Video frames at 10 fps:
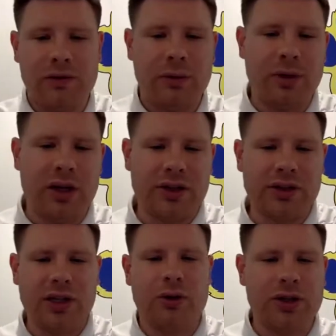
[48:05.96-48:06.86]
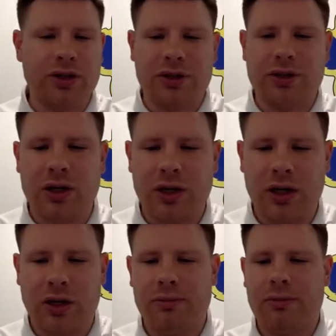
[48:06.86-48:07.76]
anybody has any questions,
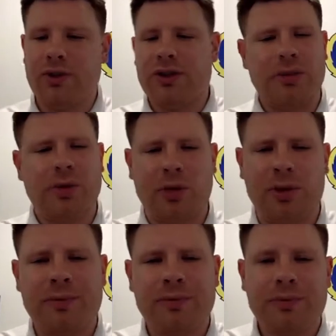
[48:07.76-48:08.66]
just email me.